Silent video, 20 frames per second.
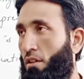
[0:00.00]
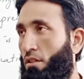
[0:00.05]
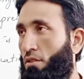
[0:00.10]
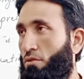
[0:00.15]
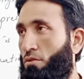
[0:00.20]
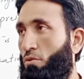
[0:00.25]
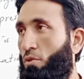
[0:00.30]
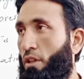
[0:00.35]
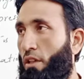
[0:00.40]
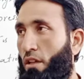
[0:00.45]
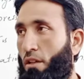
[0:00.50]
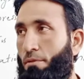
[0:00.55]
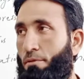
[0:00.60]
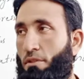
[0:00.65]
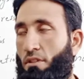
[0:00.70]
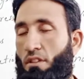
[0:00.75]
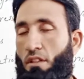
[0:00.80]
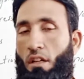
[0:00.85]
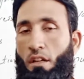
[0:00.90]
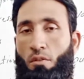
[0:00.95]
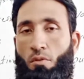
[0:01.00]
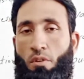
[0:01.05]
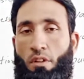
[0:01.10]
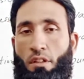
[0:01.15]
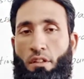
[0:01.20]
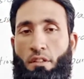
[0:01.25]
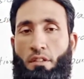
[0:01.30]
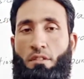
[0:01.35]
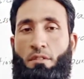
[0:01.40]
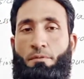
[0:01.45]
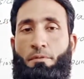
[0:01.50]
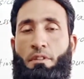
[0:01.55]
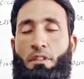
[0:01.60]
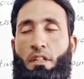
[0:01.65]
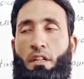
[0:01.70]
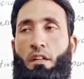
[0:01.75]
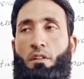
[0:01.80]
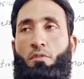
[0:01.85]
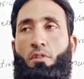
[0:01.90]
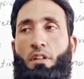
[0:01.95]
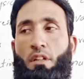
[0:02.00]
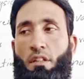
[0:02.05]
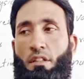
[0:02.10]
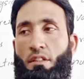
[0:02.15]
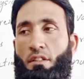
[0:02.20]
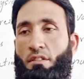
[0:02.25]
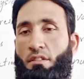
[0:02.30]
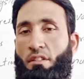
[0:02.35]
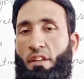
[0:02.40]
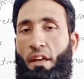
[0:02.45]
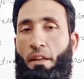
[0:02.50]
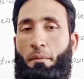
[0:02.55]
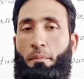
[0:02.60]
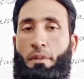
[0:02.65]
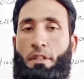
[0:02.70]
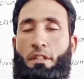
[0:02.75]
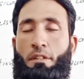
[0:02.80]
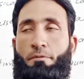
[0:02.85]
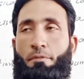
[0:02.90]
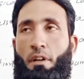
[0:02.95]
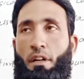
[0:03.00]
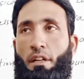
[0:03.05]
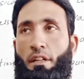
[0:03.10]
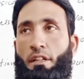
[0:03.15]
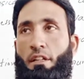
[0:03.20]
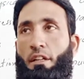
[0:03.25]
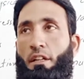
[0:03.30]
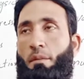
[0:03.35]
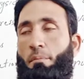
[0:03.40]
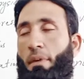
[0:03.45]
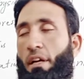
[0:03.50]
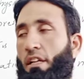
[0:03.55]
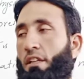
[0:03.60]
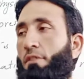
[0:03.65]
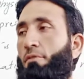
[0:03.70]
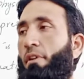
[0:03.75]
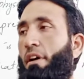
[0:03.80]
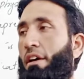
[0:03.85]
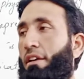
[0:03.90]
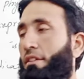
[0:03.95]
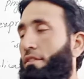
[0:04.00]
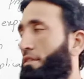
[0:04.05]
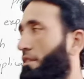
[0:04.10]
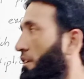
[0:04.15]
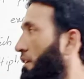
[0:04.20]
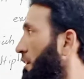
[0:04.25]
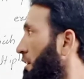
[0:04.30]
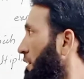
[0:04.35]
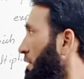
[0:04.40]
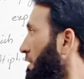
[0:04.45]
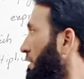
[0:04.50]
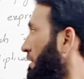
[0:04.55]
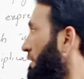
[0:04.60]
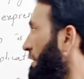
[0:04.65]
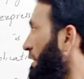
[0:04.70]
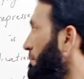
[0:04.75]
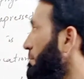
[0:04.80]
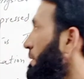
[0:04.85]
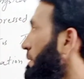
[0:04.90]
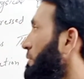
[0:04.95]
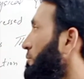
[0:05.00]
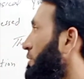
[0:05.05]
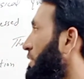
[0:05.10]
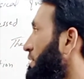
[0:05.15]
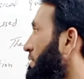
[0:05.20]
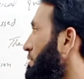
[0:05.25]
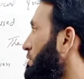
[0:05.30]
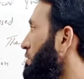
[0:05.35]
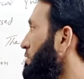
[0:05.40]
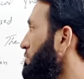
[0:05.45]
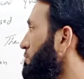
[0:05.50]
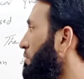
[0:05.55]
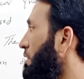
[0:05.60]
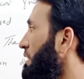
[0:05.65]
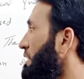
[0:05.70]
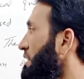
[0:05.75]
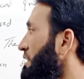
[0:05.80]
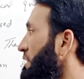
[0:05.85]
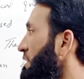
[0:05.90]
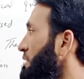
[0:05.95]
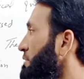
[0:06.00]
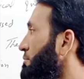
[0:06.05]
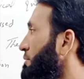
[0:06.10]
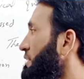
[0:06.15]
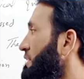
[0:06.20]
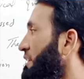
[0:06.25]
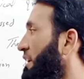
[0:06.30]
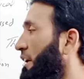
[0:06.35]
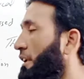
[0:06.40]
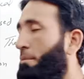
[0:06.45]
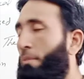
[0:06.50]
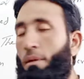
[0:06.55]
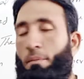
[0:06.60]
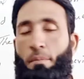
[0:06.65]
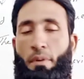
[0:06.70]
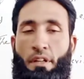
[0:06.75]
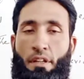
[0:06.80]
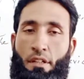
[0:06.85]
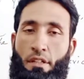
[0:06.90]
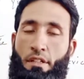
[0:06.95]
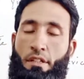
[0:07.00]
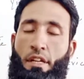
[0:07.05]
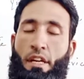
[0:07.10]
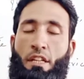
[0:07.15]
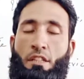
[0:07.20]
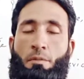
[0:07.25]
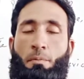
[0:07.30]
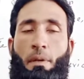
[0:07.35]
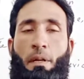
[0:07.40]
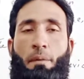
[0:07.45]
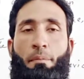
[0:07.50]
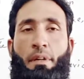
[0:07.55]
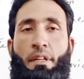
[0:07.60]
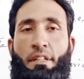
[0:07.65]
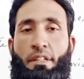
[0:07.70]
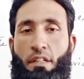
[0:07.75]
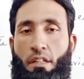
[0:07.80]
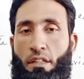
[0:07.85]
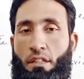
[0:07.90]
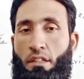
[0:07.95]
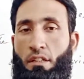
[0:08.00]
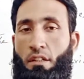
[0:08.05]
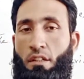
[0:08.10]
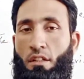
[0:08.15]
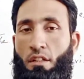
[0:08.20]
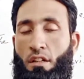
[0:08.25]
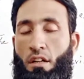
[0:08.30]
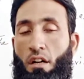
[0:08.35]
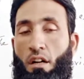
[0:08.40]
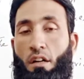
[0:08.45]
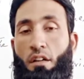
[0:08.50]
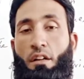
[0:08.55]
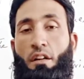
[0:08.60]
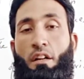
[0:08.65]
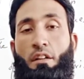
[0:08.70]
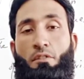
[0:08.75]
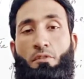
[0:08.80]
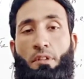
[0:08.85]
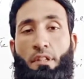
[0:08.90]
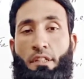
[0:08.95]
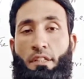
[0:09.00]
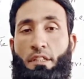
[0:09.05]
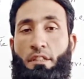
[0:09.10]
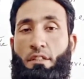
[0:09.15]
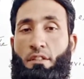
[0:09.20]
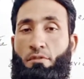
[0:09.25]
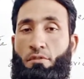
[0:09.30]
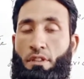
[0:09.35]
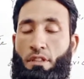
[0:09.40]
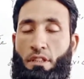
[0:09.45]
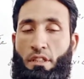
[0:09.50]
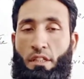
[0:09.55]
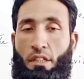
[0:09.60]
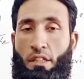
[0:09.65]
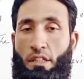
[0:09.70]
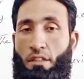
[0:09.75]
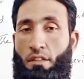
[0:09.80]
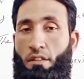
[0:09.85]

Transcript: So, what are physical quantities? Physical quantities can be defined in many ways. Number one, those quantities which can be measured experimentally or calculated theoretically.